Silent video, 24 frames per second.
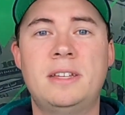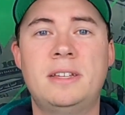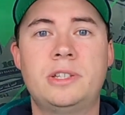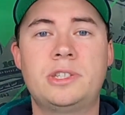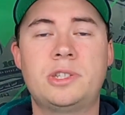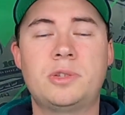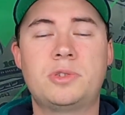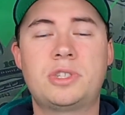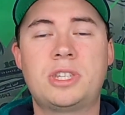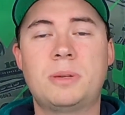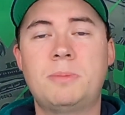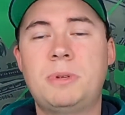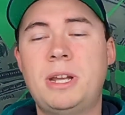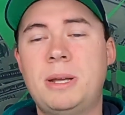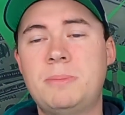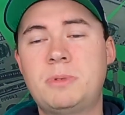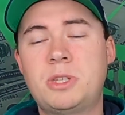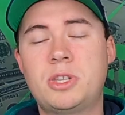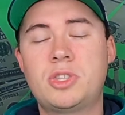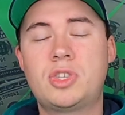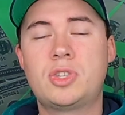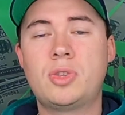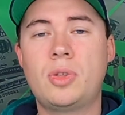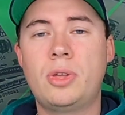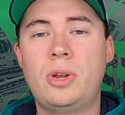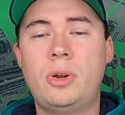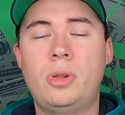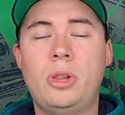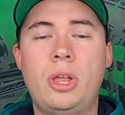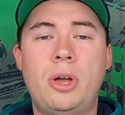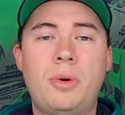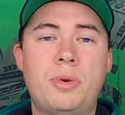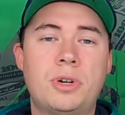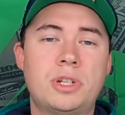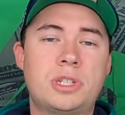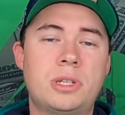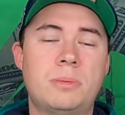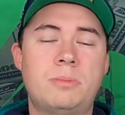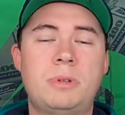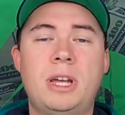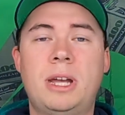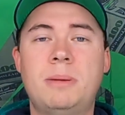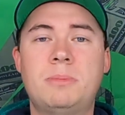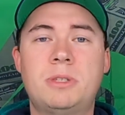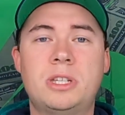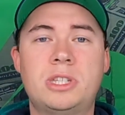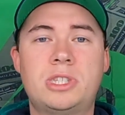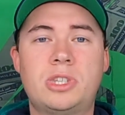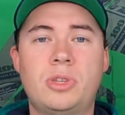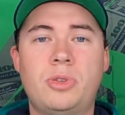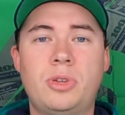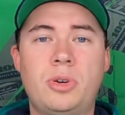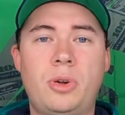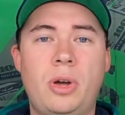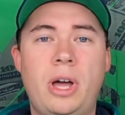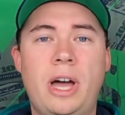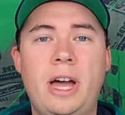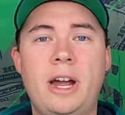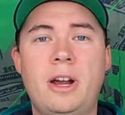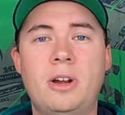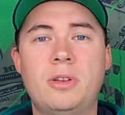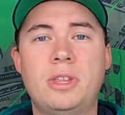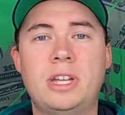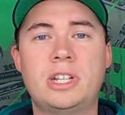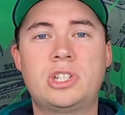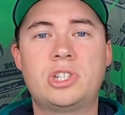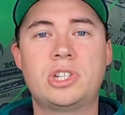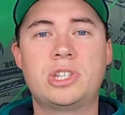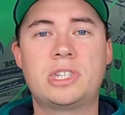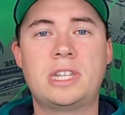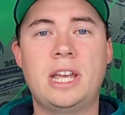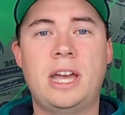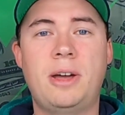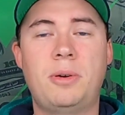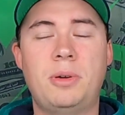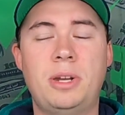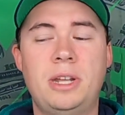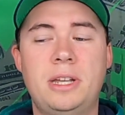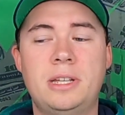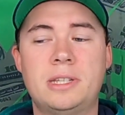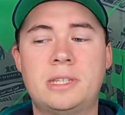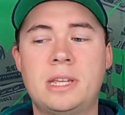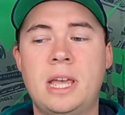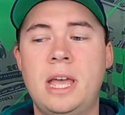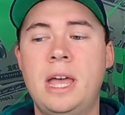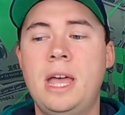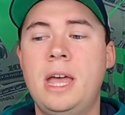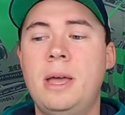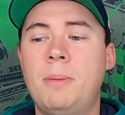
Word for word: So sometimes it's a little lower, sometimes it's a little higher. That's just how it is.